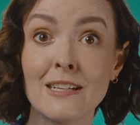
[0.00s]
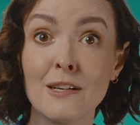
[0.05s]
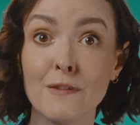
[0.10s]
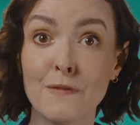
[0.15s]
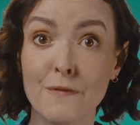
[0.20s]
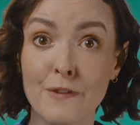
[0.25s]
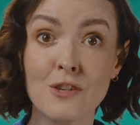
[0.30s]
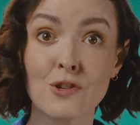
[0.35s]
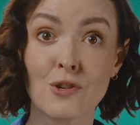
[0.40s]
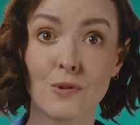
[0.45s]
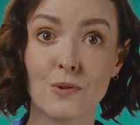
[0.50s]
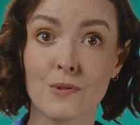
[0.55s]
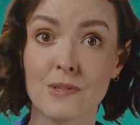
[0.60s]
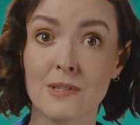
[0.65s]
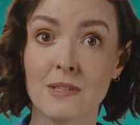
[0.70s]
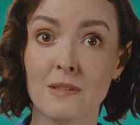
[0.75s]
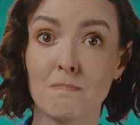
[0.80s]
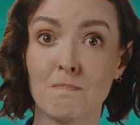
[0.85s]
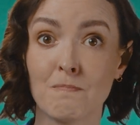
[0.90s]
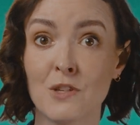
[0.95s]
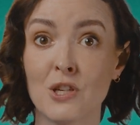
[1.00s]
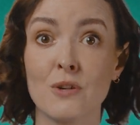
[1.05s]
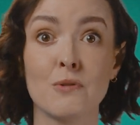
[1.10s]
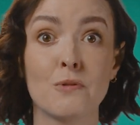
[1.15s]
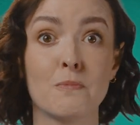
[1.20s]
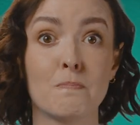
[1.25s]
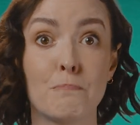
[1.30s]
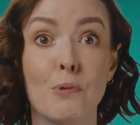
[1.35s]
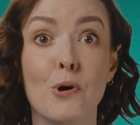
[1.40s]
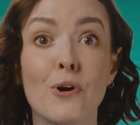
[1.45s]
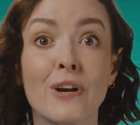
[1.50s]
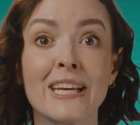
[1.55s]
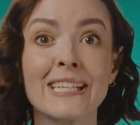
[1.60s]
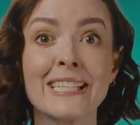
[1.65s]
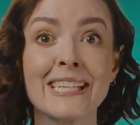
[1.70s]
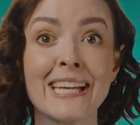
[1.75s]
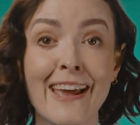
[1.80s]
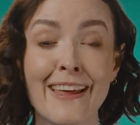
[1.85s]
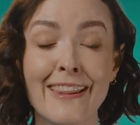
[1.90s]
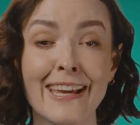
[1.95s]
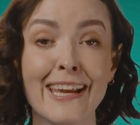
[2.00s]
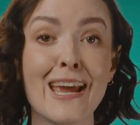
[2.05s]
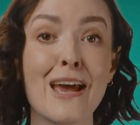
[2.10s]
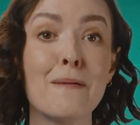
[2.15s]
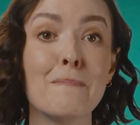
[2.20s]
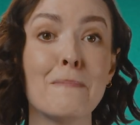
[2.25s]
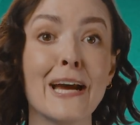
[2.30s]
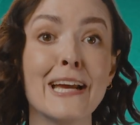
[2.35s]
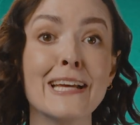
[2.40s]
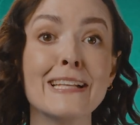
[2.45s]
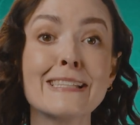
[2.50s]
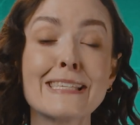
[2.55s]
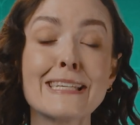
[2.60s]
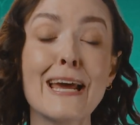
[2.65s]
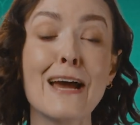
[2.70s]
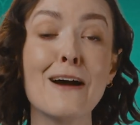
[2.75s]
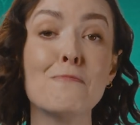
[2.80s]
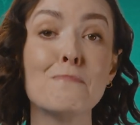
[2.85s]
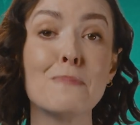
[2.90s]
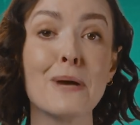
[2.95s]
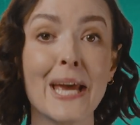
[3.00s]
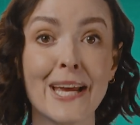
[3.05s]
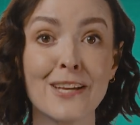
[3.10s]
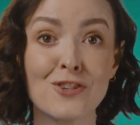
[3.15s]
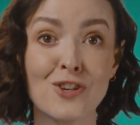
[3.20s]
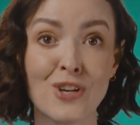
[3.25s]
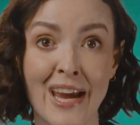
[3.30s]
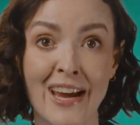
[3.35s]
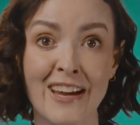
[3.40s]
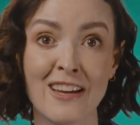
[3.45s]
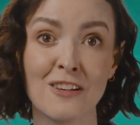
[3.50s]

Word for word: officials to putting together campaigns to help educate